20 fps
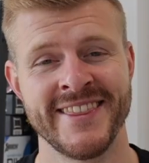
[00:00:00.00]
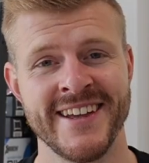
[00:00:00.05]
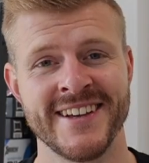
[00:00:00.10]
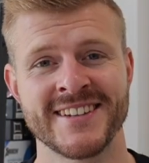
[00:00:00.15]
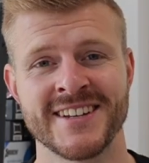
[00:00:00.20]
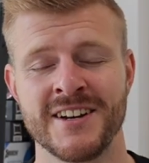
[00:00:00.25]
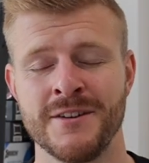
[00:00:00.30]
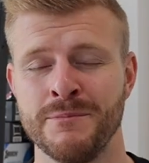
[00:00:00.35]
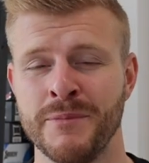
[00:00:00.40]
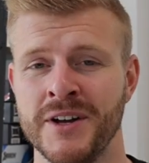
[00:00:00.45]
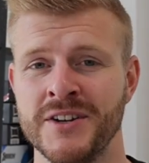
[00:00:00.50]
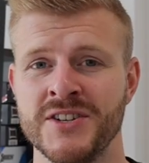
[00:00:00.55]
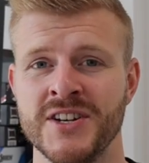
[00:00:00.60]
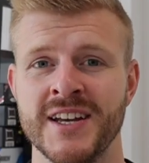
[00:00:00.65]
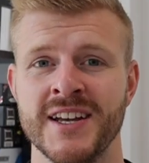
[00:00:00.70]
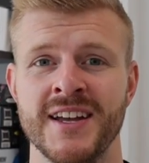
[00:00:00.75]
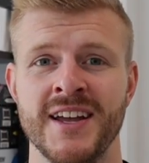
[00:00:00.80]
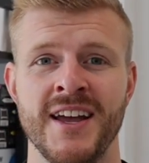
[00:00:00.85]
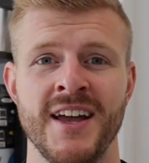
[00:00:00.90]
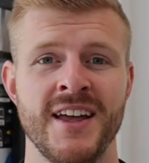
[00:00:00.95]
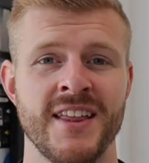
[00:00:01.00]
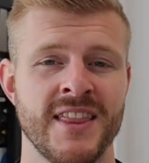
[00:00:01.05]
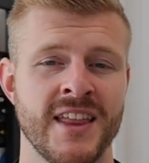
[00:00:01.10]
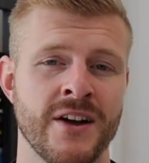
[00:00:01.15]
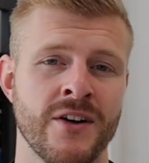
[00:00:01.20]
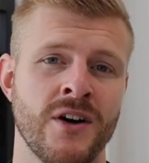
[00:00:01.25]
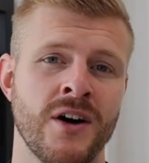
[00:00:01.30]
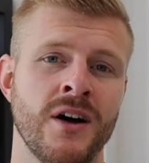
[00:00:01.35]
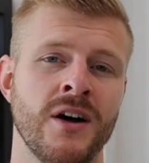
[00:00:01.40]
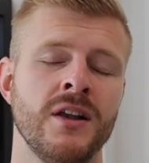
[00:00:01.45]
this kind of budget,
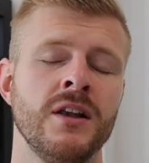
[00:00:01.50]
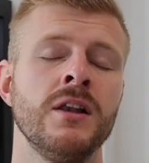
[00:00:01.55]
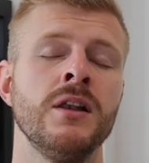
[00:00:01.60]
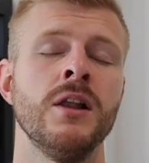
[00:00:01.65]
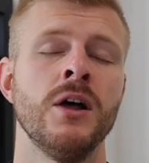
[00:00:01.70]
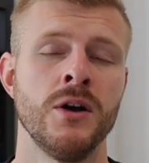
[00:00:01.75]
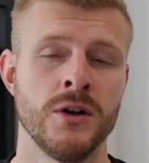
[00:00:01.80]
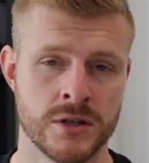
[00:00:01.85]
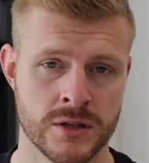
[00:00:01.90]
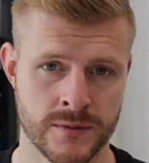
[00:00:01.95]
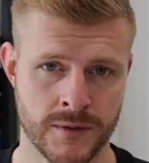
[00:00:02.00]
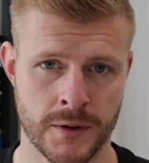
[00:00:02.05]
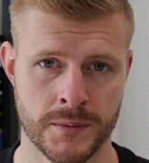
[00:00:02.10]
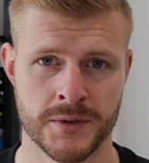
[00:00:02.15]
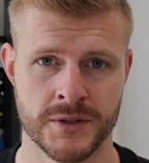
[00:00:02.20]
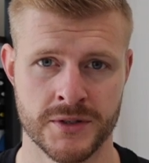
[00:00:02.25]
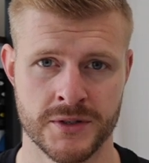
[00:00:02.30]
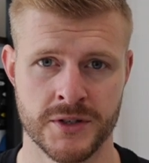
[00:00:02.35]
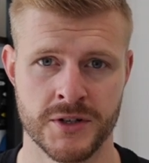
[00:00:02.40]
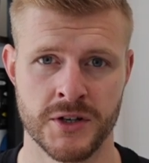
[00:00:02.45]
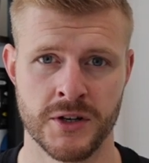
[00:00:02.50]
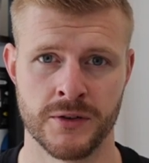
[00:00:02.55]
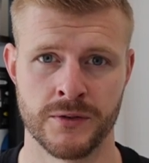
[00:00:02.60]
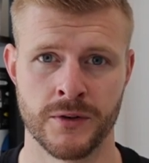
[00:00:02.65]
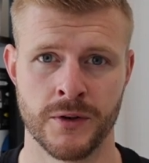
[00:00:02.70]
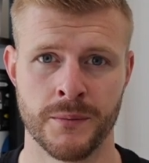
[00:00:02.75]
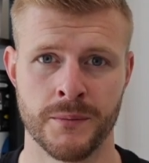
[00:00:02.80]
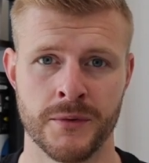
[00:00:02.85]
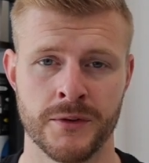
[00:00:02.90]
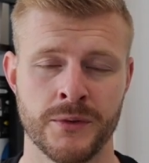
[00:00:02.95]
there are loads of options to choose
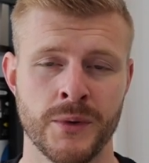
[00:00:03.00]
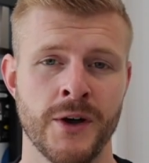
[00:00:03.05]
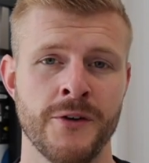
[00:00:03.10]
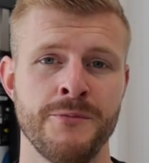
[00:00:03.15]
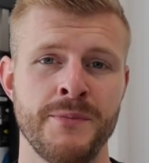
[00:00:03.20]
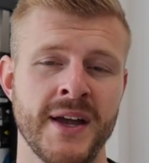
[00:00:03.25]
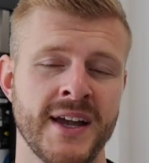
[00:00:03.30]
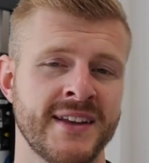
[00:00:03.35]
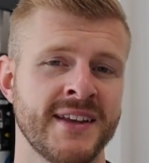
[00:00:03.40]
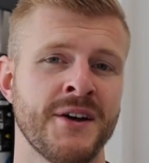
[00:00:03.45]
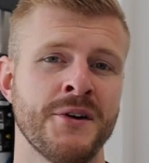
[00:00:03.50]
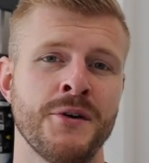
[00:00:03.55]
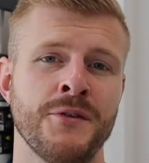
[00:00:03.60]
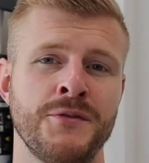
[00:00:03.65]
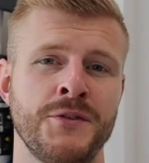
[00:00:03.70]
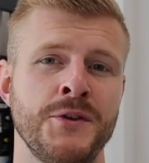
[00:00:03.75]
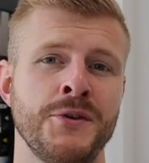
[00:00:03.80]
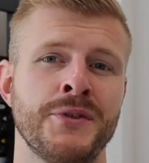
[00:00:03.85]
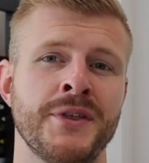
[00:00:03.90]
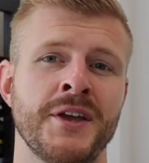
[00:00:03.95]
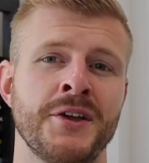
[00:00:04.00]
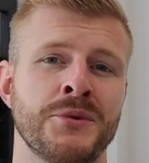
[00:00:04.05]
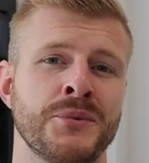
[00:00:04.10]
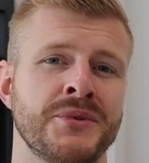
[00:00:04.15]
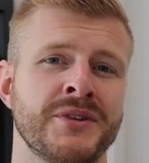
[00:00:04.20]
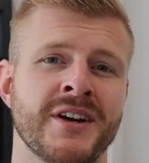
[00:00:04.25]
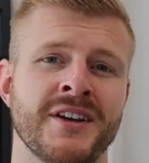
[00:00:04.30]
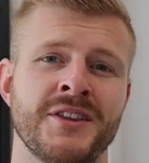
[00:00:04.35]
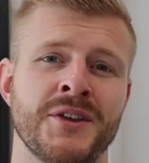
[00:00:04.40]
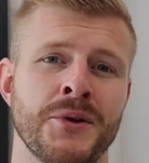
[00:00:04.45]
from. So I've picked out a few things
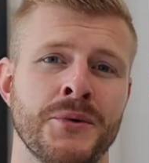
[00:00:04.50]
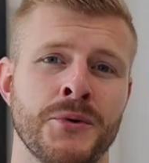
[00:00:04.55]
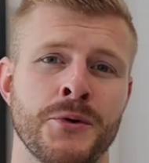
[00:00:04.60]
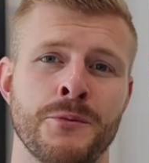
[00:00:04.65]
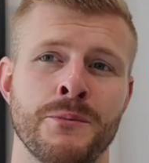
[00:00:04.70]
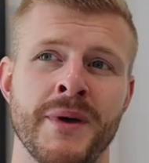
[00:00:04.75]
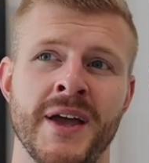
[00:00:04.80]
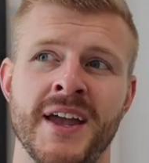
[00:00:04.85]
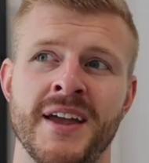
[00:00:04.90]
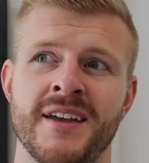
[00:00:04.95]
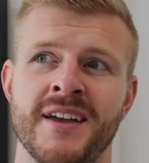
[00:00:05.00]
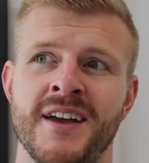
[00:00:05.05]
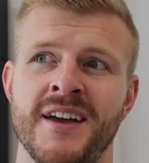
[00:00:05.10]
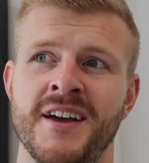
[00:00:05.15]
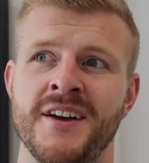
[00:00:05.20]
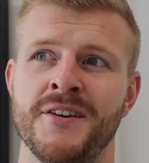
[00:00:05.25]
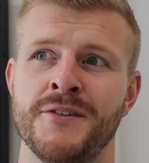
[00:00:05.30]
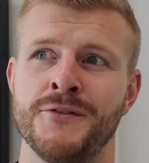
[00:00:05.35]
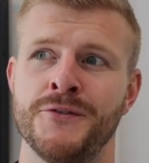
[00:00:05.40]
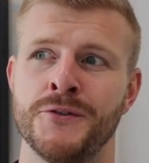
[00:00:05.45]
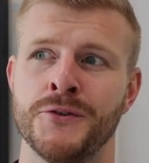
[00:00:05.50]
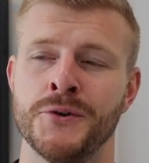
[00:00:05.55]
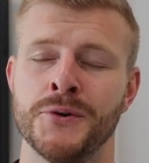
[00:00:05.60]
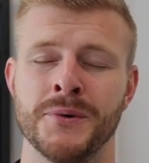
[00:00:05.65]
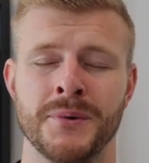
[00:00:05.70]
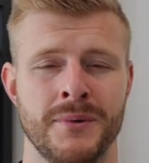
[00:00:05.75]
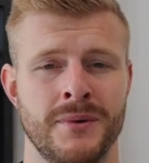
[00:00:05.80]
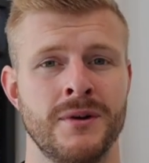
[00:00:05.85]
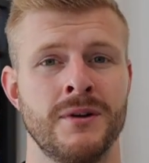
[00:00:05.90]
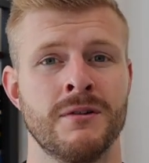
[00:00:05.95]
which I think would make
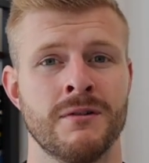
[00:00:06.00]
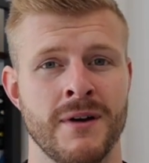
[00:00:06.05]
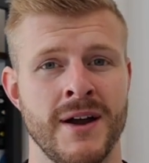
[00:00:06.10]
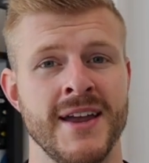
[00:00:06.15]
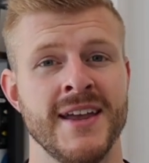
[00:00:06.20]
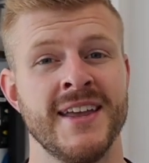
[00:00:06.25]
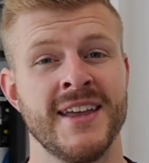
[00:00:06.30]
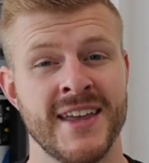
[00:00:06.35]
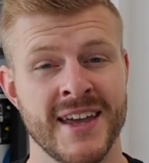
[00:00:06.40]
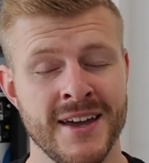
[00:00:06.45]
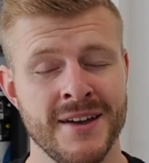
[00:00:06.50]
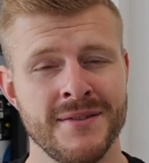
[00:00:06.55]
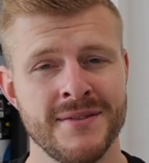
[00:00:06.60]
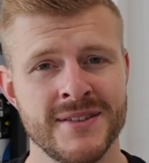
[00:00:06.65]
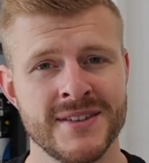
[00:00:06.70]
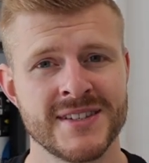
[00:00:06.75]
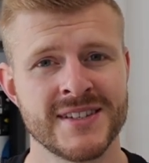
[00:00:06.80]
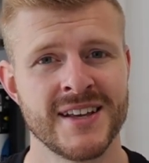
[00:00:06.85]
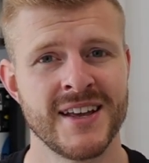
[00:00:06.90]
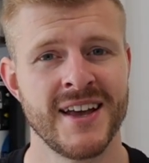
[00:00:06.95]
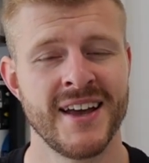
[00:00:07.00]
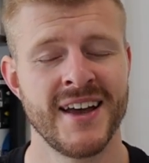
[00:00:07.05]
for great gifts.